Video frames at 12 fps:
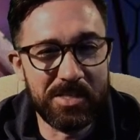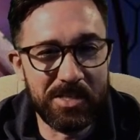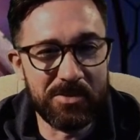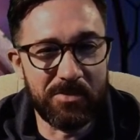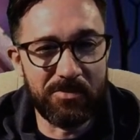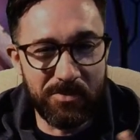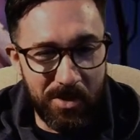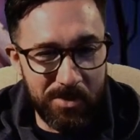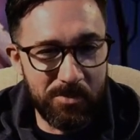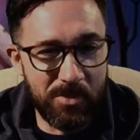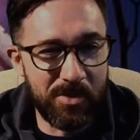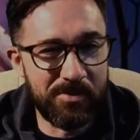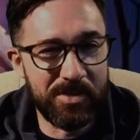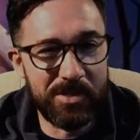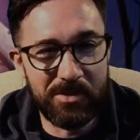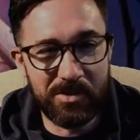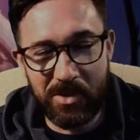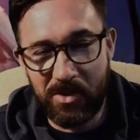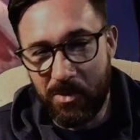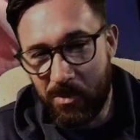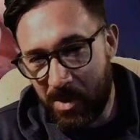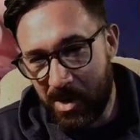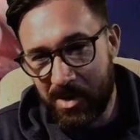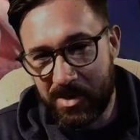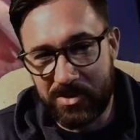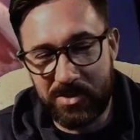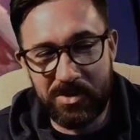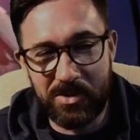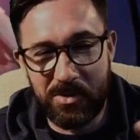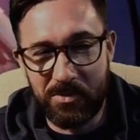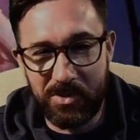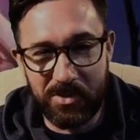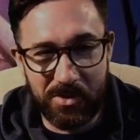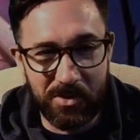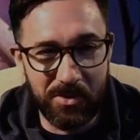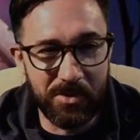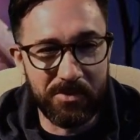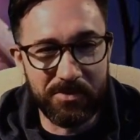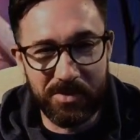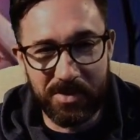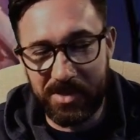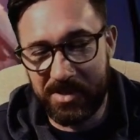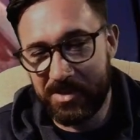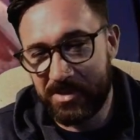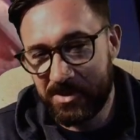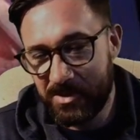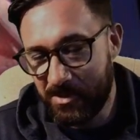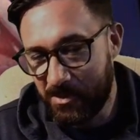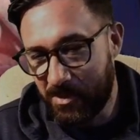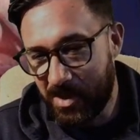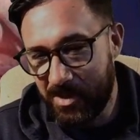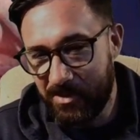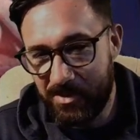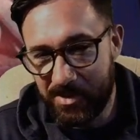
a fun movie you can go watch, with your girlfriend, your wife,